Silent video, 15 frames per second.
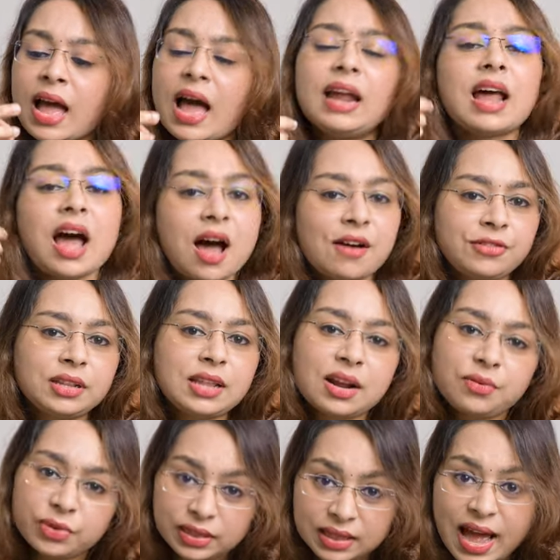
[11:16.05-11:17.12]
And after
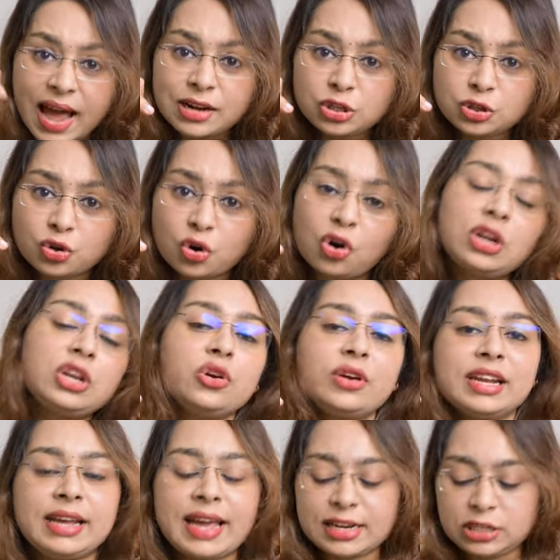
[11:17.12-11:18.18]
that, with that score, you
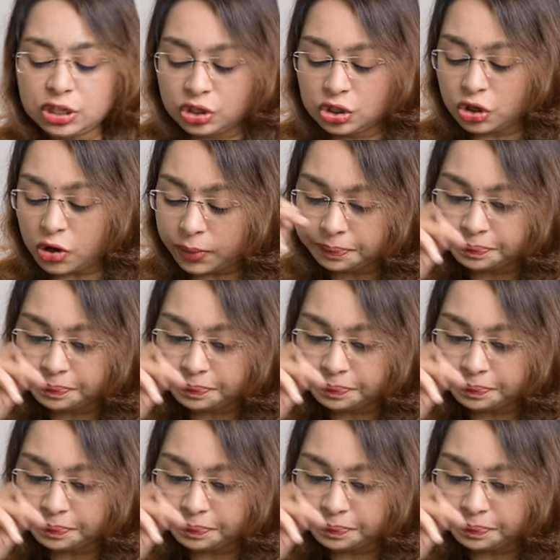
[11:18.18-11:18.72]
can get into